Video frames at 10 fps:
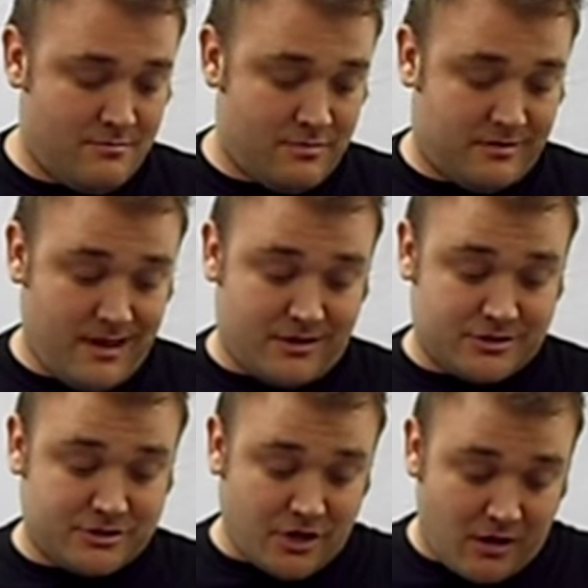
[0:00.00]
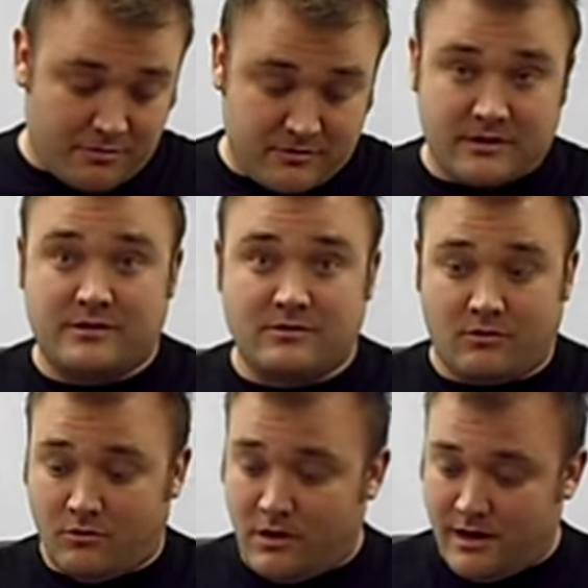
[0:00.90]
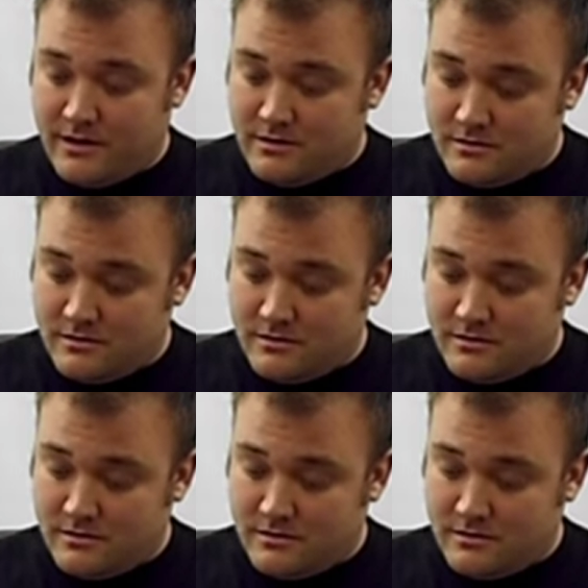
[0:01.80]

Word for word: but they are sharper than you know what.